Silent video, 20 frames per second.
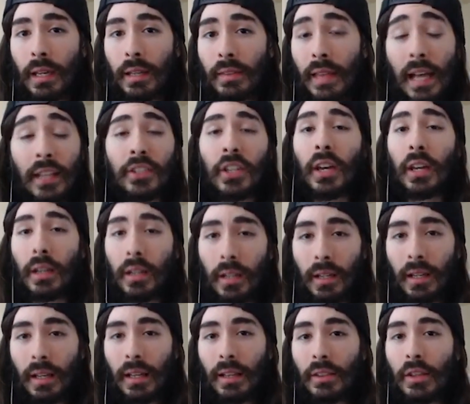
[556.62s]
That's it.
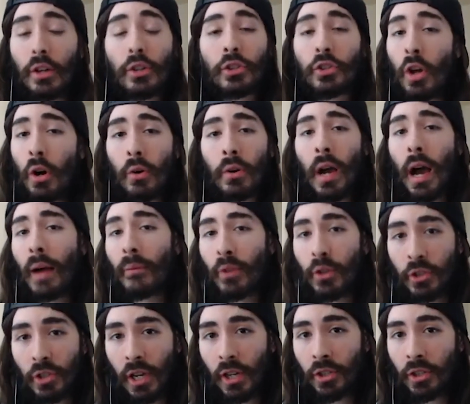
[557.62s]
There's no
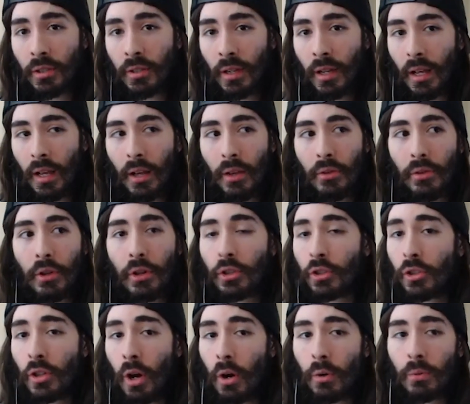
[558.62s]
conversation.
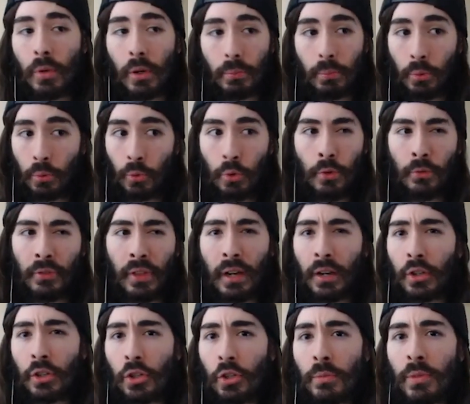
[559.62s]
There's no proof
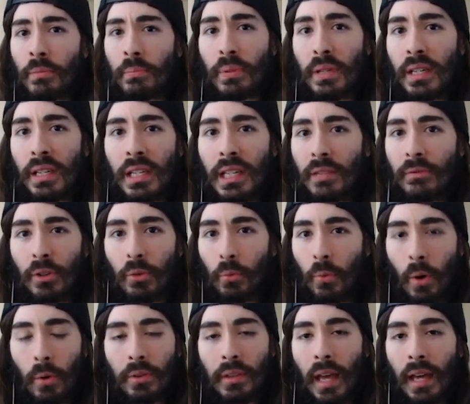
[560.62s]
that a human being even
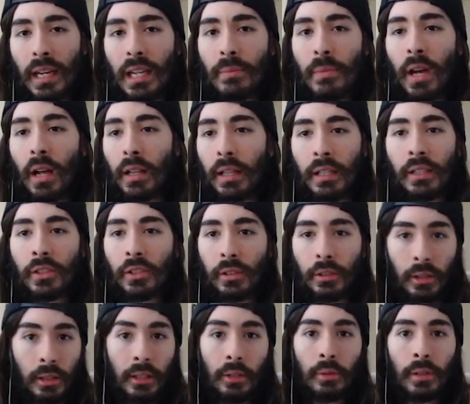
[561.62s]
wrote that email. It is
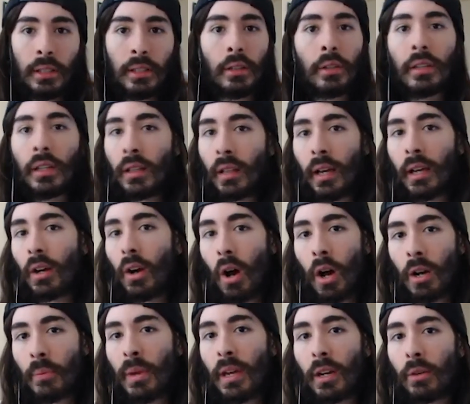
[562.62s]
literally looking like an
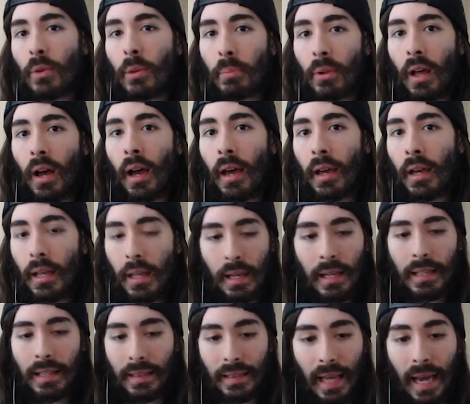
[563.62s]
automated reply.
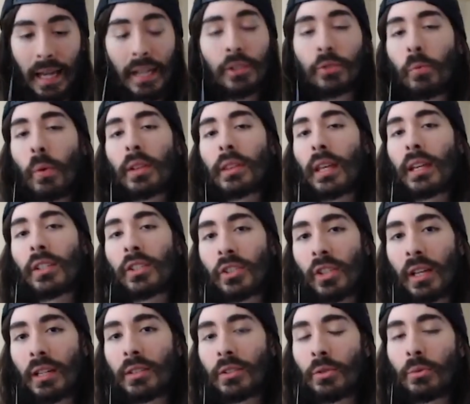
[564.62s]
That is what they
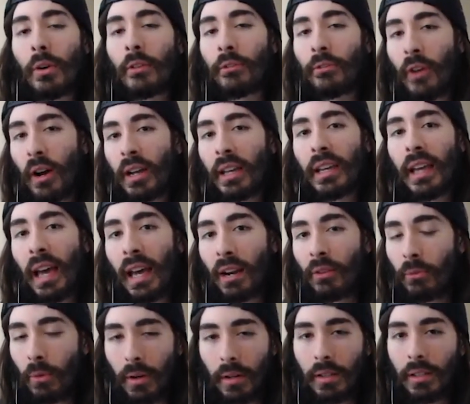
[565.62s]
sent to a head
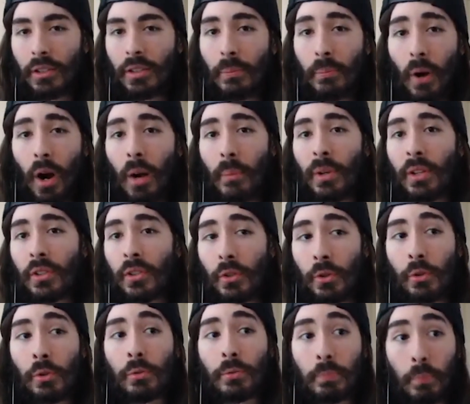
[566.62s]
of one of these departments
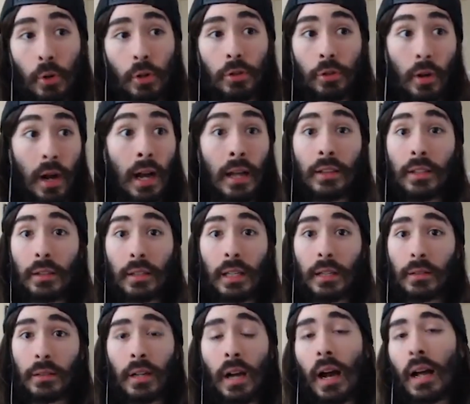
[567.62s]
who put, tried to
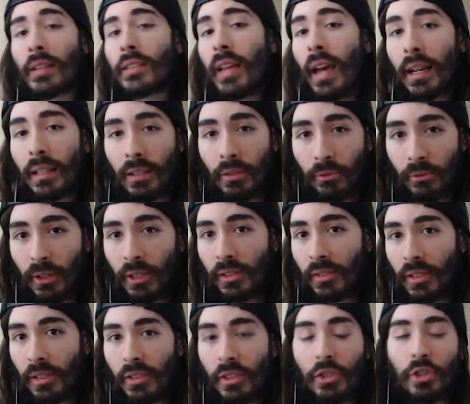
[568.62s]
get in contact and fix
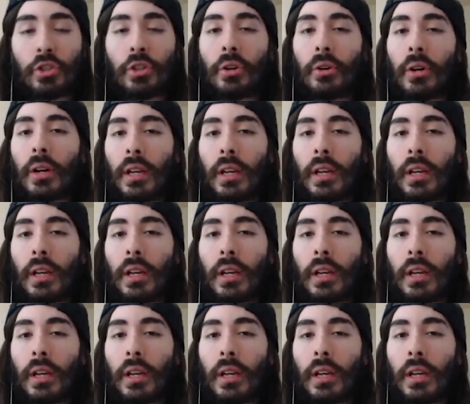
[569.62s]
this issue.